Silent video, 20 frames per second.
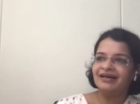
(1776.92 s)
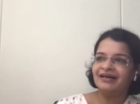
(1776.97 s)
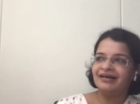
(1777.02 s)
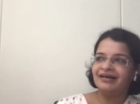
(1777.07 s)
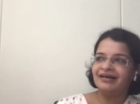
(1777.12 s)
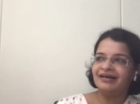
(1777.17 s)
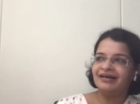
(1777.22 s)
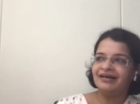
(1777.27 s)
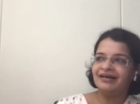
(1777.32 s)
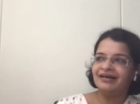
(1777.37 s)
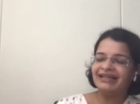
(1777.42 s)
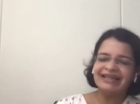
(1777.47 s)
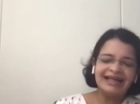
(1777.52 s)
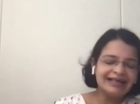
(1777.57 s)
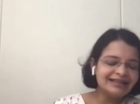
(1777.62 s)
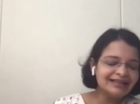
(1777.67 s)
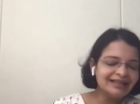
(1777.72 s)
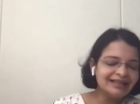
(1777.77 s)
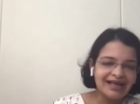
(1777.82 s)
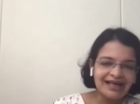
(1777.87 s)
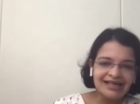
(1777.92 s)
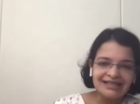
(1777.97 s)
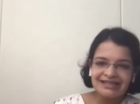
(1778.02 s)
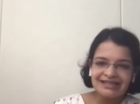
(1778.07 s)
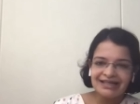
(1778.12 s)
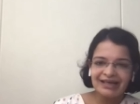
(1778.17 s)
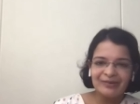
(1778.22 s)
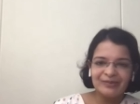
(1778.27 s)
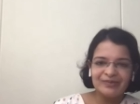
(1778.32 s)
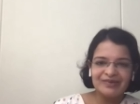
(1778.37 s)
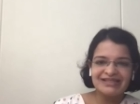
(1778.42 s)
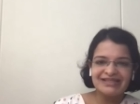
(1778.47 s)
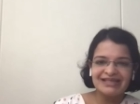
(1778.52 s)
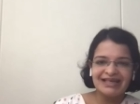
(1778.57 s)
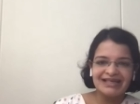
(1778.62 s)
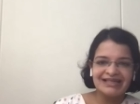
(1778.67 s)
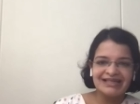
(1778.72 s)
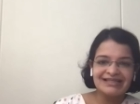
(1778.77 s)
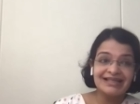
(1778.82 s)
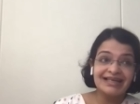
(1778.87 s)
And like the last thing I
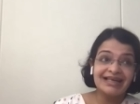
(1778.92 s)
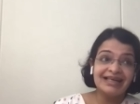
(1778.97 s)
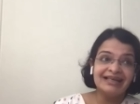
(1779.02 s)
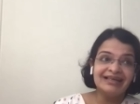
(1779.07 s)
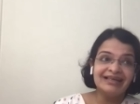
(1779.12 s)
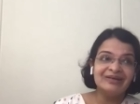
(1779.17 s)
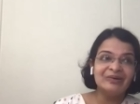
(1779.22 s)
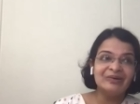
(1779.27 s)
would say is,